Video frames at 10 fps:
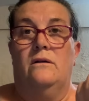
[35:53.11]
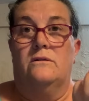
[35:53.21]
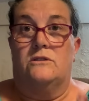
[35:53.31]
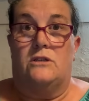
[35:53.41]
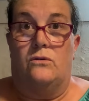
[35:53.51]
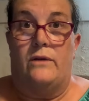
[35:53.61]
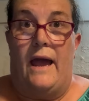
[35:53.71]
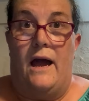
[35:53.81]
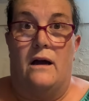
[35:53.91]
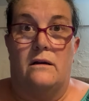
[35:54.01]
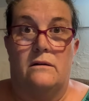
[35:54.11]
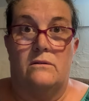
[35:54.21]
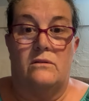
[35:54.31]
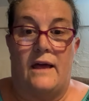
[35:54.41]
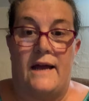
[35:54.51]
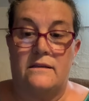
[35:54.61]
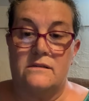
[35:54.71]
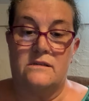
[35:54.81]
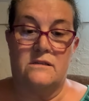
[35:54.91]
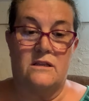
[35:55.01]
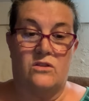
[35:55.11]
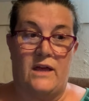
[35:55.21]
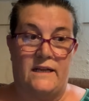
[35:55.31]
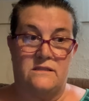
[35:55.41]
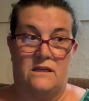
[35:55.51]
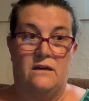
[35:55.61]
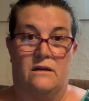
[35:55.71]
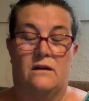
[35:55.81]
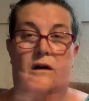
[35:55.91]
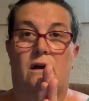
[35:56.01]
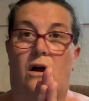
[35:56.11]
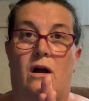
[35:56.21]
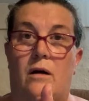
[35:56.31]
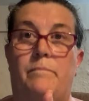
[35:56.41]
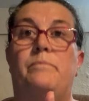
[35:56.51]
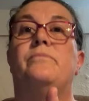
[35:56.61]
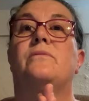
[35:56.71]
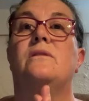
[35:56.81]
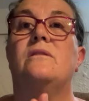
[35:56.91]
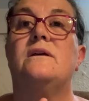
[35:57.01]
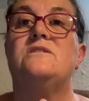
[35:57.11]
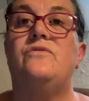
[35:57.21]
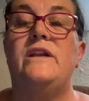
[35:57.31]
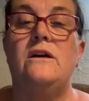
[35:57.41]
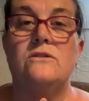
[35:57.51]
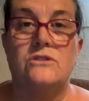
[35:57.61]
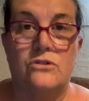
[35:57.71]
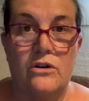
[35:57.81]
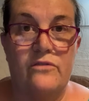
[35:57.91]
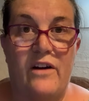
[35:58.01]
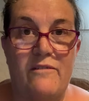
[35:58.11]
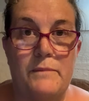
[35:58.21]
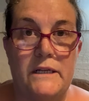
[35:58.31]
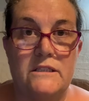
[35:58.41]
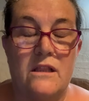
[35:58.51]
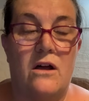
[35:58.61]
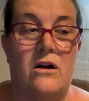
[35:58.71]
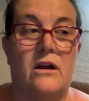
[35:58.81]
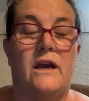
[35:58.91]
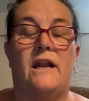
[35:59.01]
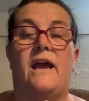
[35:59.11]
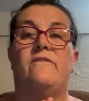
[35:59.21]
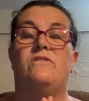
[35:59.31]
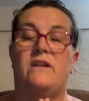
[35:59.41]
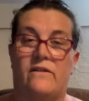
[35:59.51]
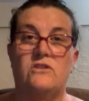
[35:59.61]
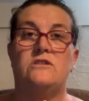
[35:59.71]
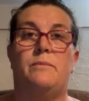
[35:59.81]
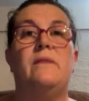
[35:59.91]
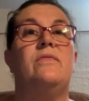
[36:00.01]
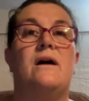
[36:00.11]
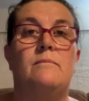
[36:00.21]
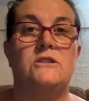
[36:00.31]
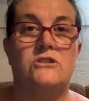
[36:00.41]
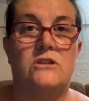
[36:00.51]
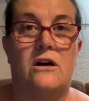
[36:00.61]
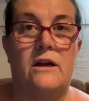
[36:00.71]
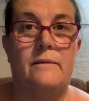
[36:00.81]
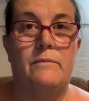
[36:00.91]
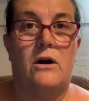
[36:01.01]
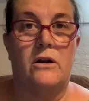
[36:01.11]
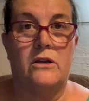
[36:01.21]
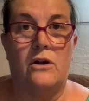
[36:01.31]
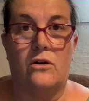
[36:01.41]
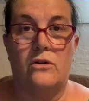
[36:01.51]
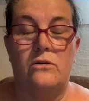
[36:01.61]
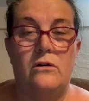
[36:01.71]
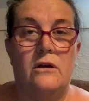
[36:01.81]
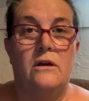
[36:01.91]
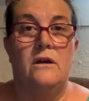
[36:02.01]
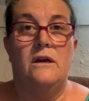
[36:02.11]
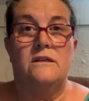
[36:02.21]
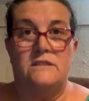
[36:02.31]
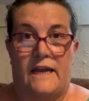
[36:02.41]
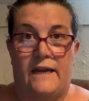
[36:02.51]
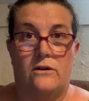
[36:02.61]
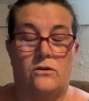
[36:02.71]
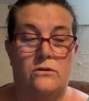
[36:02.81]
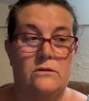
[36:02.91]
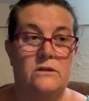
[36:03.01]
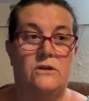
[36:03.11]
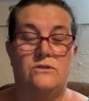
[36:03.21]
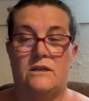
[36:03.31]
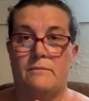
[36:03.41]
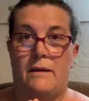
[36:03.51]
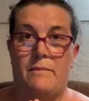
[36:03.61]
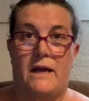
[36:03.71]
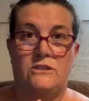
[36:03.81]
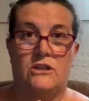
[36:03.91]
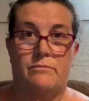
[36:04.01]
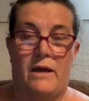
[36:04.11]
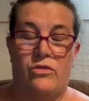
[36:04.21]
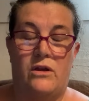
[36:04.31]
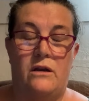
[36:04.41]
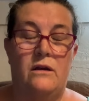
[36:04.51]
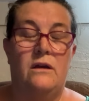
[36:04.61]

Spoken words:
So yeah, that's it. This video is 35 minutes long, and I have never spent that much time on a yarn tangle using my magic method.